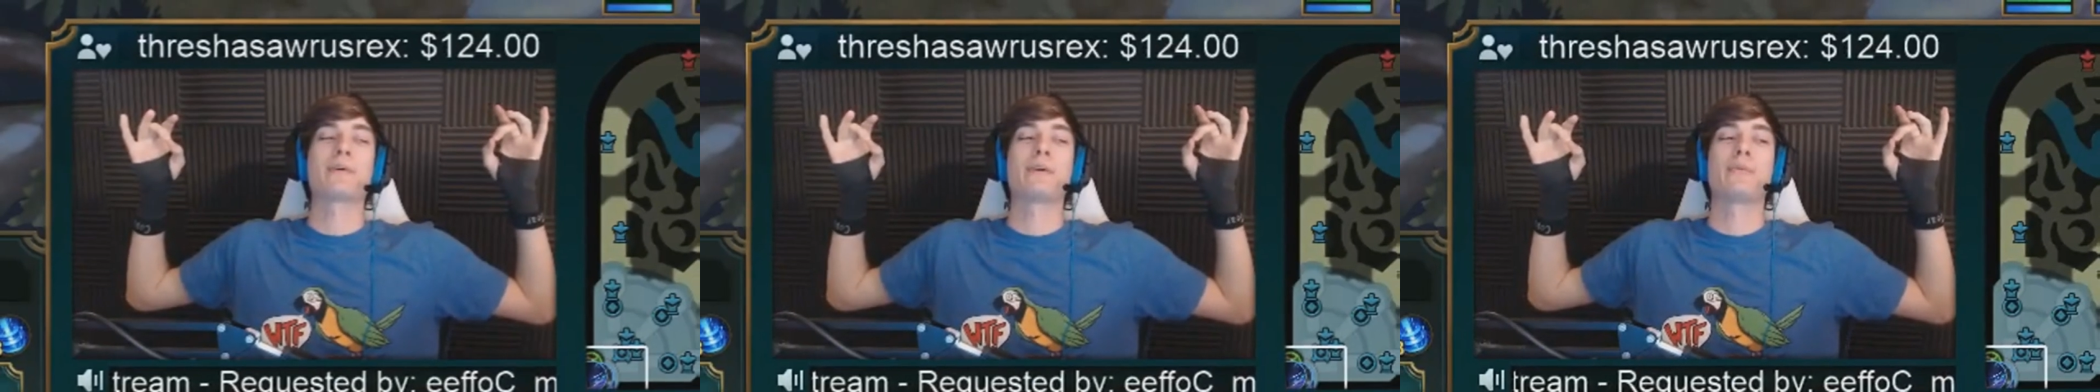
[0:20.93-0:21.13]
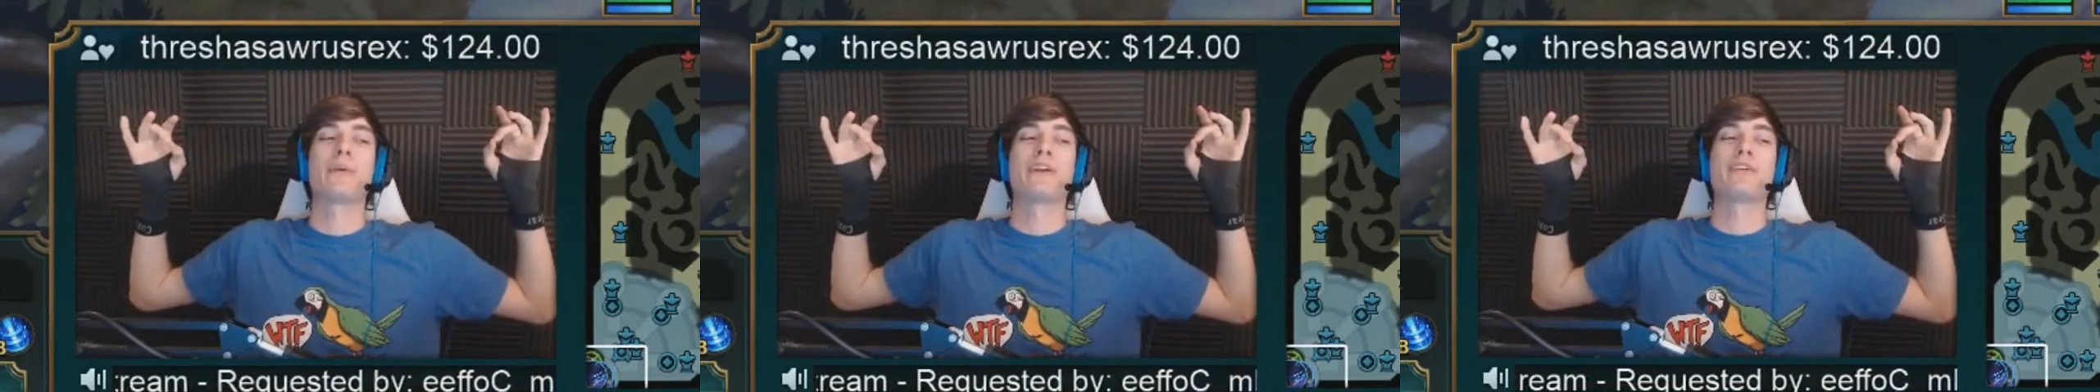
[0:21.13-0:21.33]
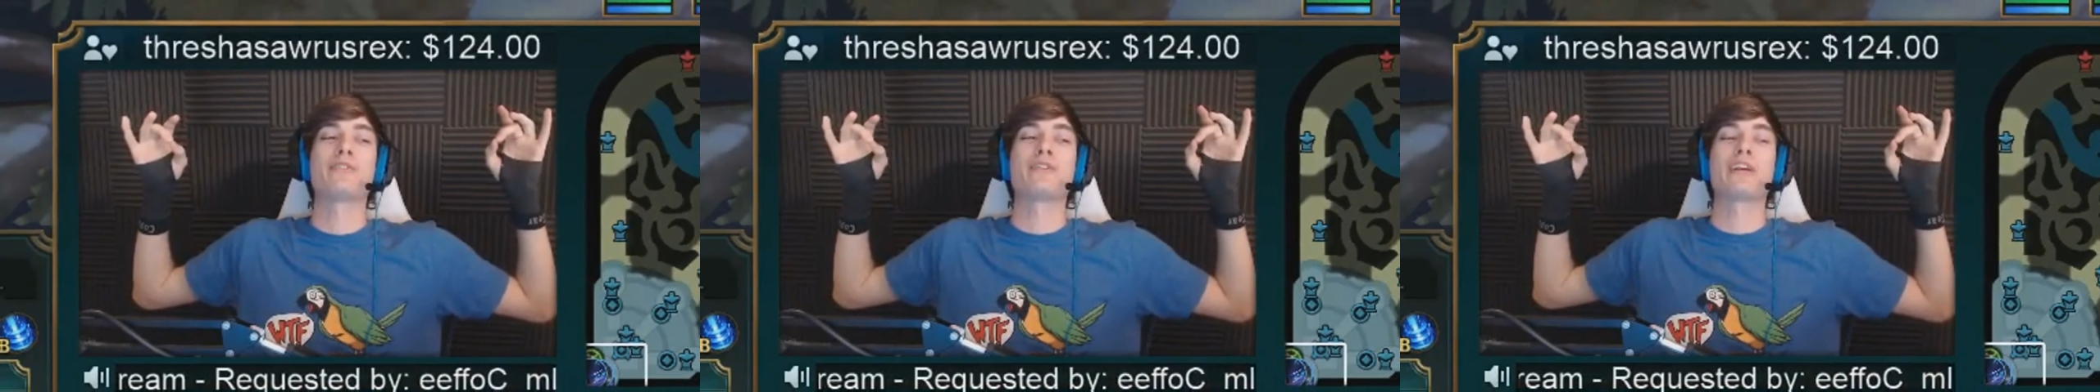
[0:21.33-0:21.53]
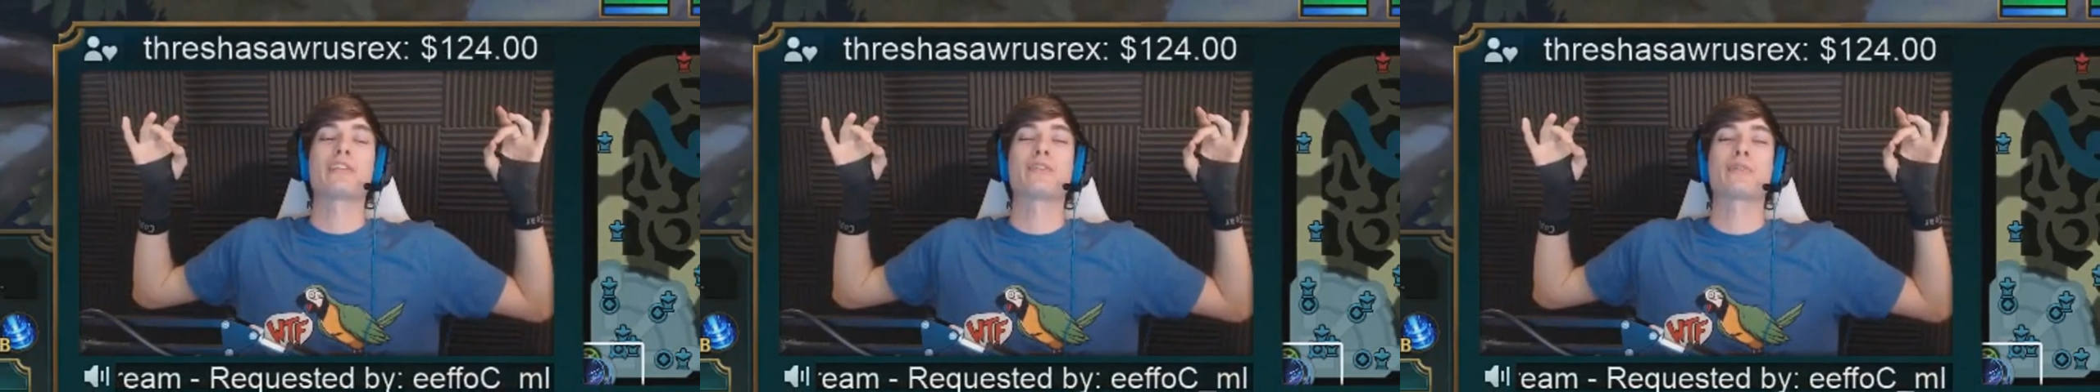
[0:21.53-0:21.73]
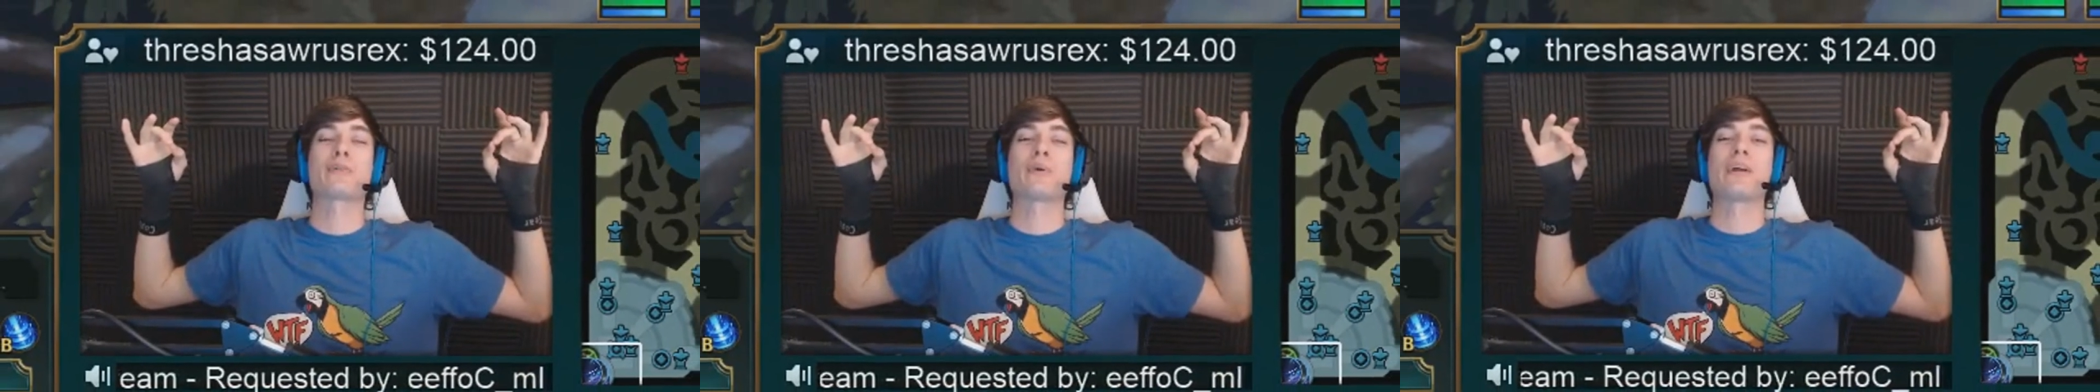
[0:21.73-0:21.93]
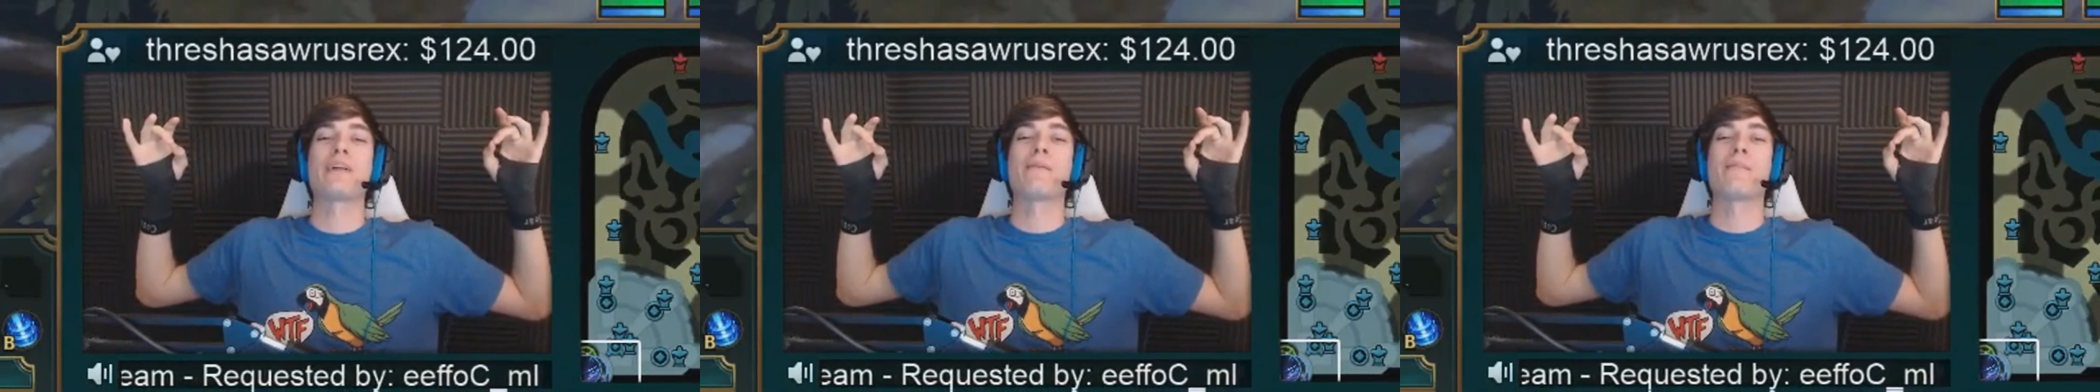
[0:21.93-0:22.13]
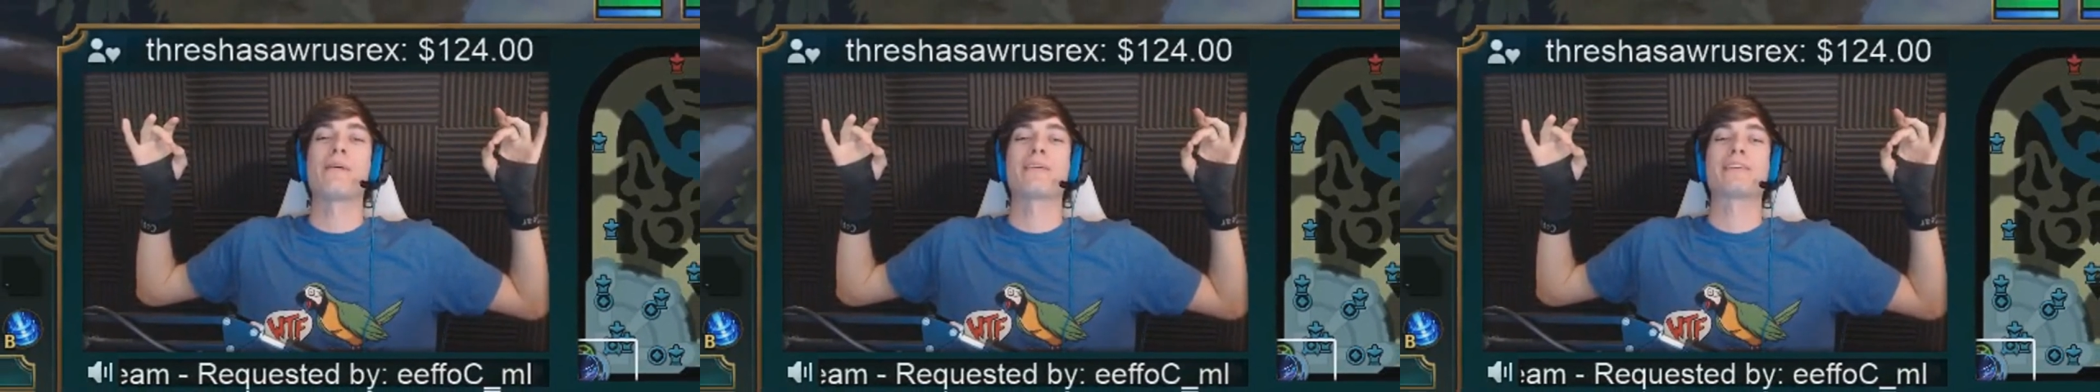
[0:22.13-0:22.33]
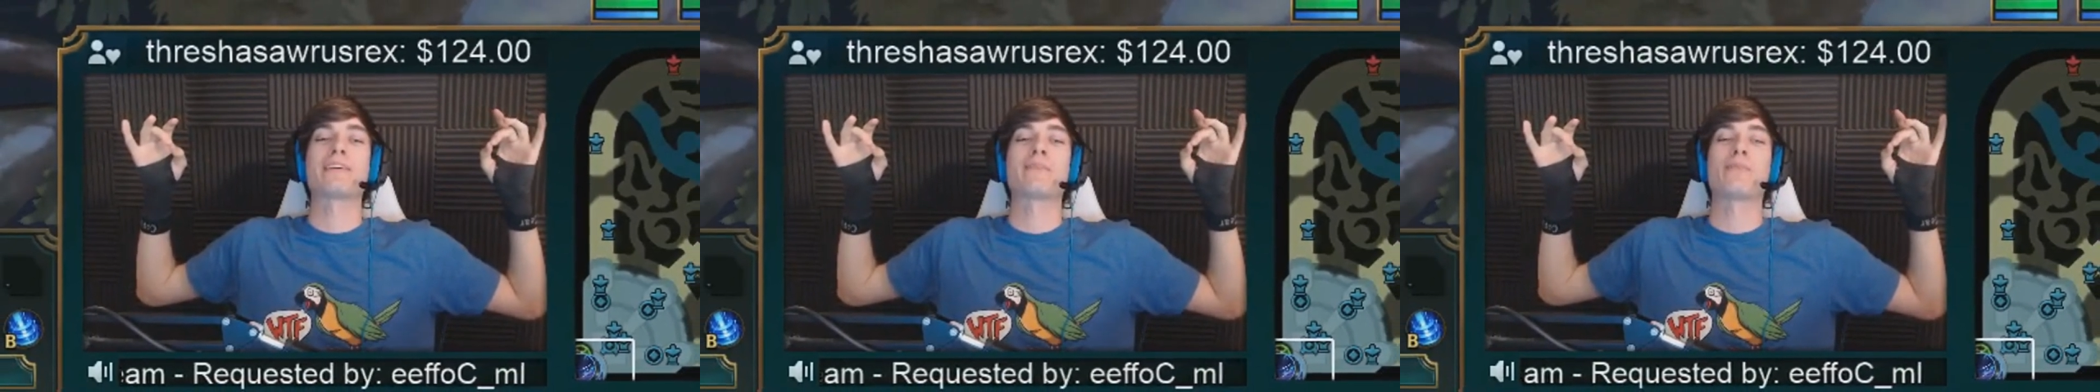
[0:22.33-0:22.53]
get ready to shake the screen. I'm
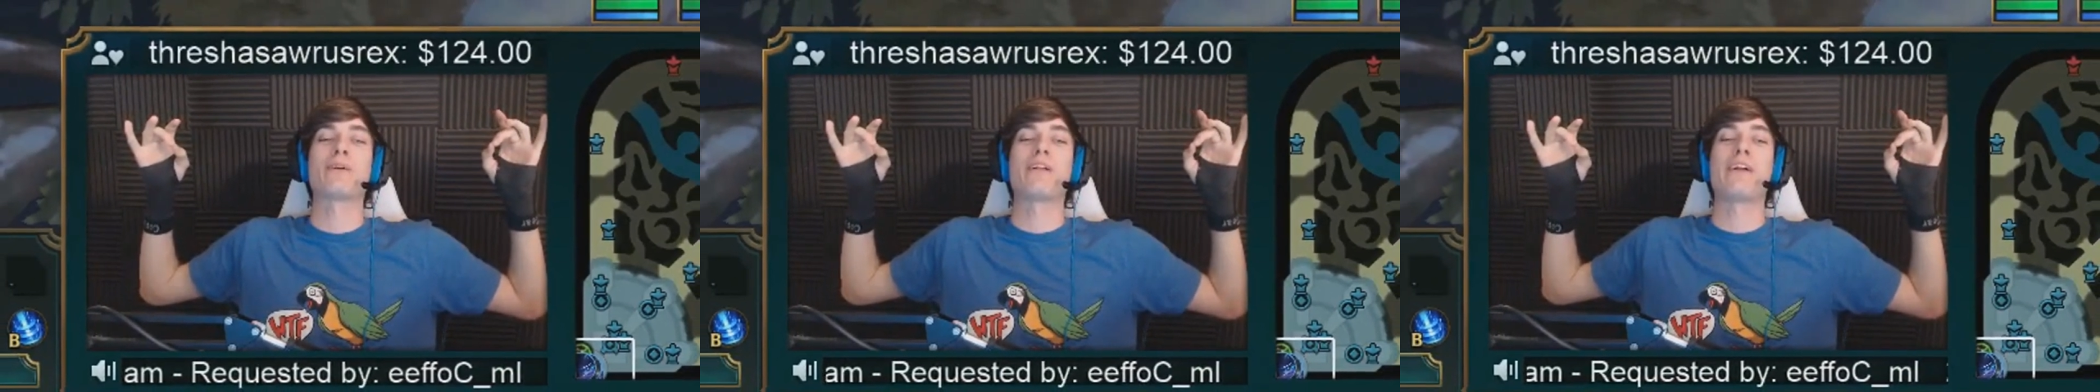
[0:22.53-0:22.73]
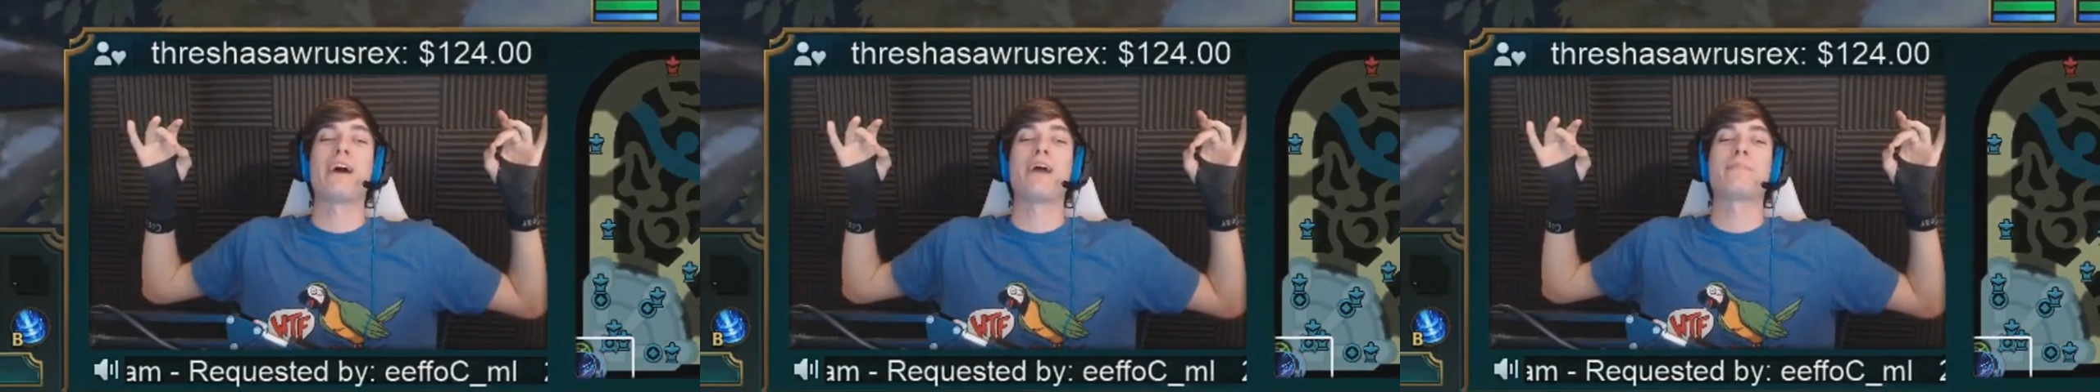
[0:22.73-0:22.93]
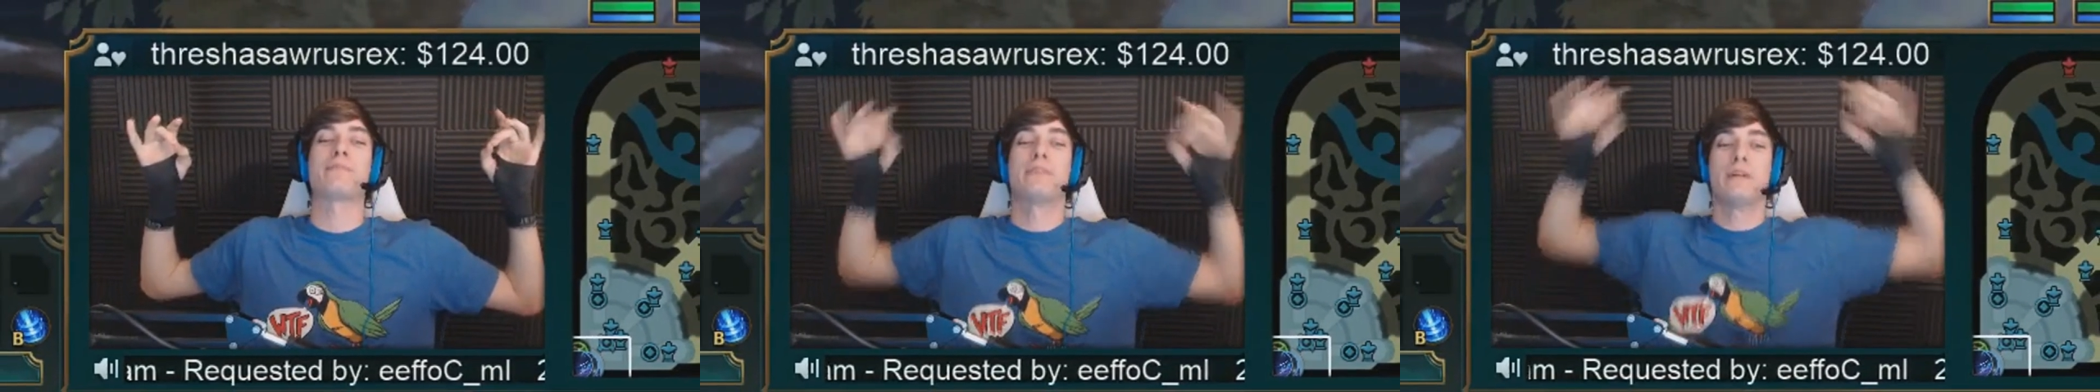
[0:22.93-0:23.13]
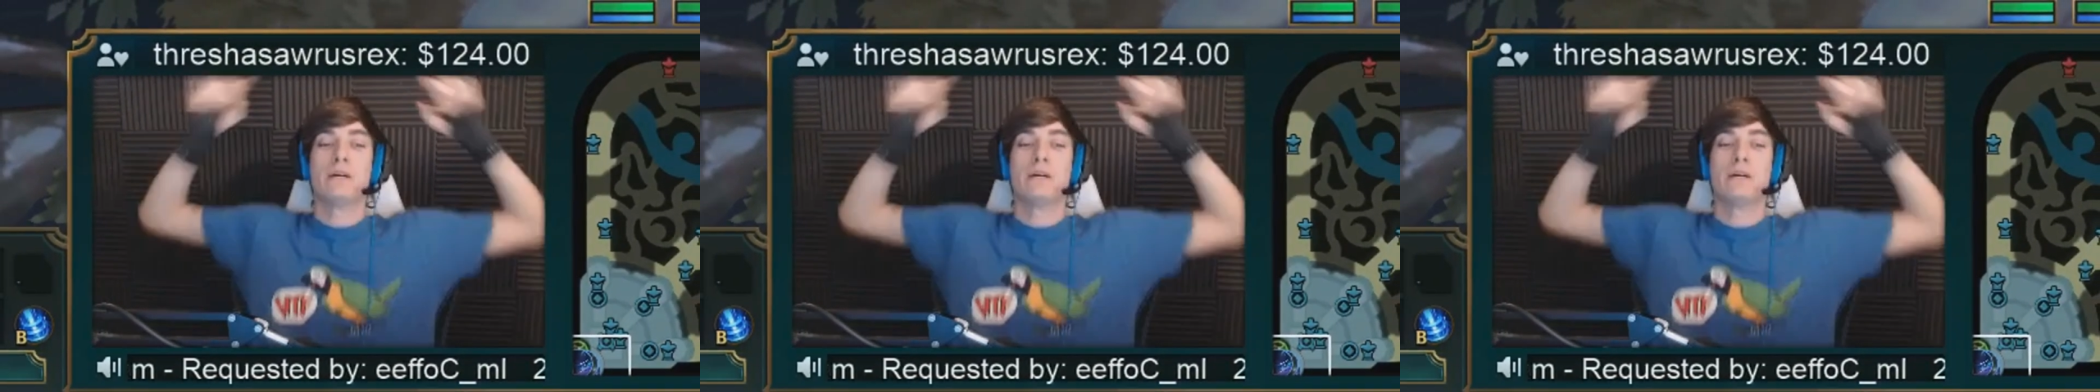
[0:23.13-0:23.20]
about to get real hyped.